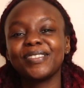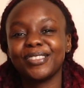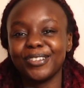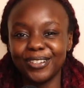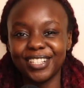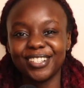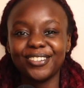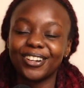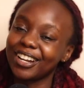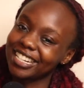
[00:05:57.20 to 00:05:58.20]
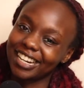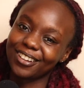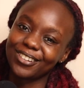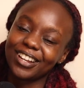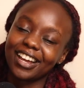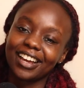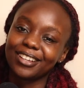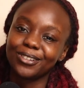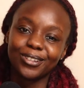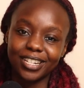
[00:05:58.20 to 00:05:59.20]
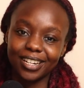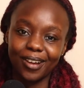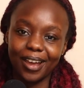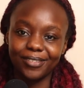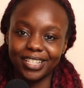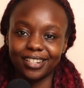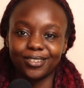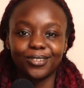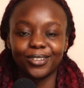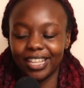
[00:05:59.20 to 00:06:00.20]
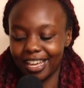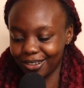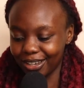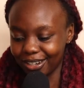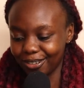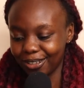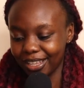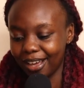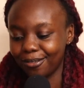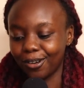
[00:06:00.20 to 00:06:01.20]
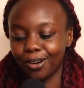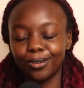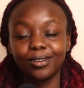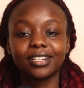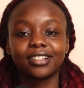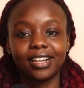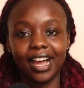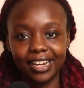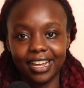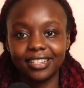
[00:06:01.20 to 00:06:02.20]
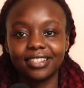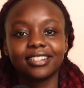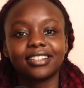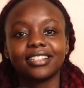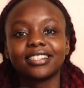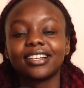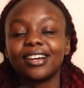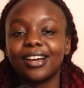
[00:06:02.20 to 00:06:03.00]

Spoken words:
Those you are not allowed, you don't require a visa to go there. You can go there. For Cook Islands is